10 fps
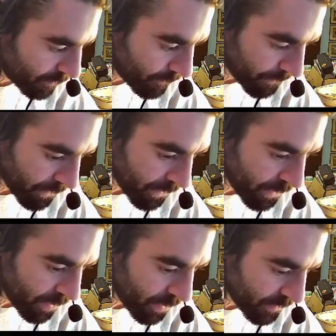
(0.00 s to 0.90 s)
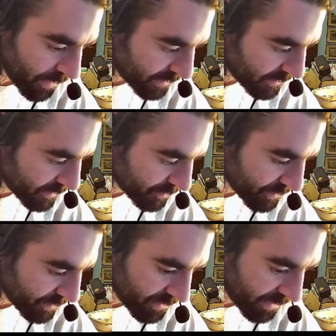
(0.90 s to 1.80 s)
Oh, that's
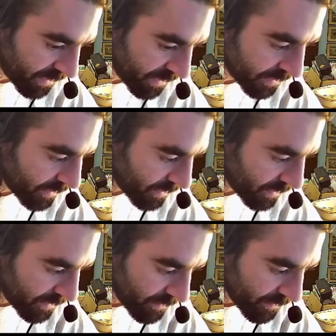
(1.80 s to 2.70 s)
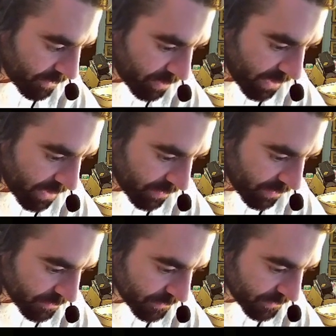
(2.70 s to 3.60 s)
interesting. The shadow
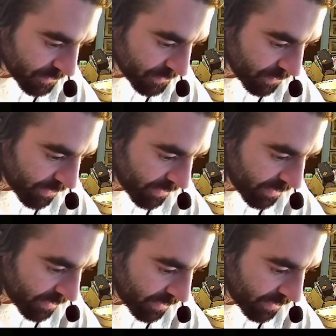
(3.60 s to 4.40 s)
is this whole thing,